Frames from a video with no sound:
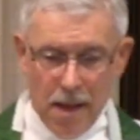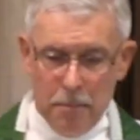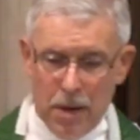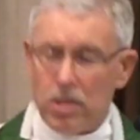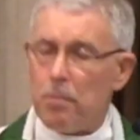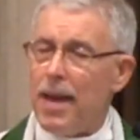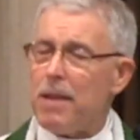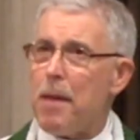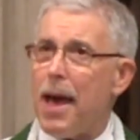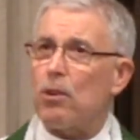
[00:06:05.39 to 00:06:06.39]
But to
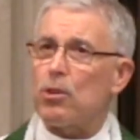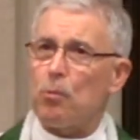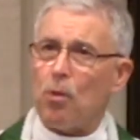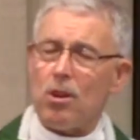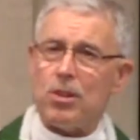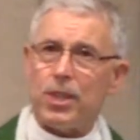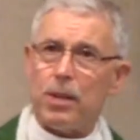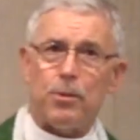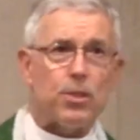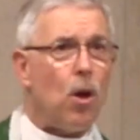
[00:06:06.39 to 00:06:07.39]
make matters worse,
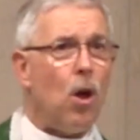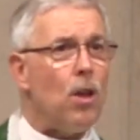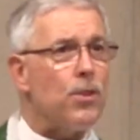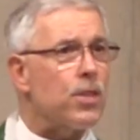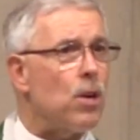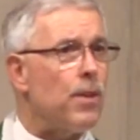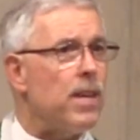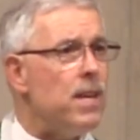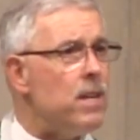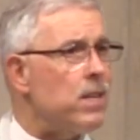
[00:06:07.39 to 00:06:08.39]
it was also
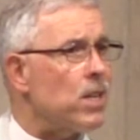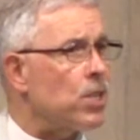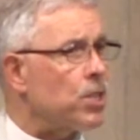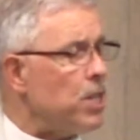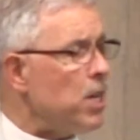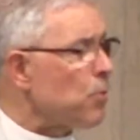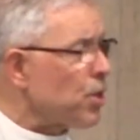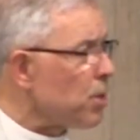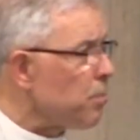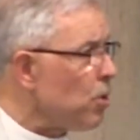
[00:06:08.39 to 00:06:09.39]

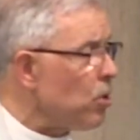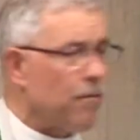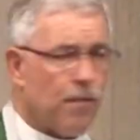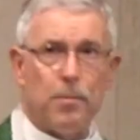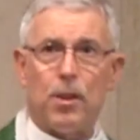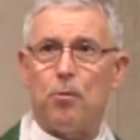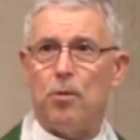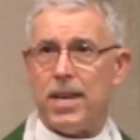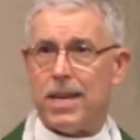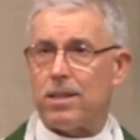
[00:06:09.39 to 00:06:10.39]
indistinguishable from the
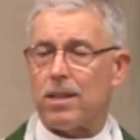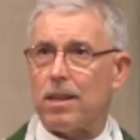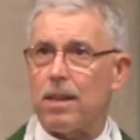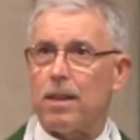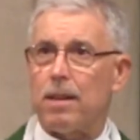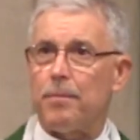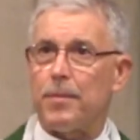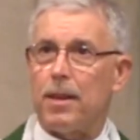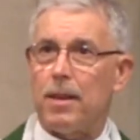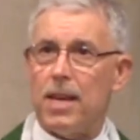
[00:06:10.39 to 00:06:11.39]
wheat,
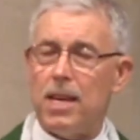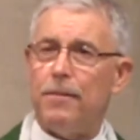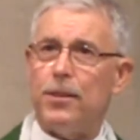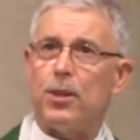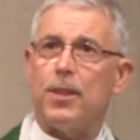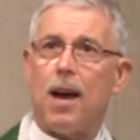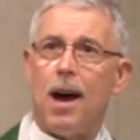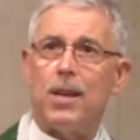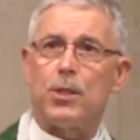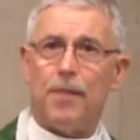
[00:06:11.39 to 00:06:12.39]
even to the
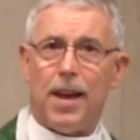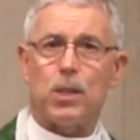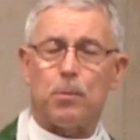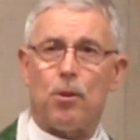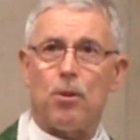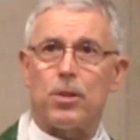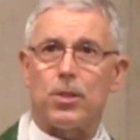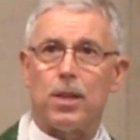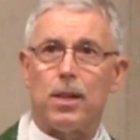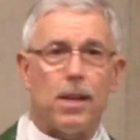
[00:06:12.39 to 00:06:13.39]
eyes of experts,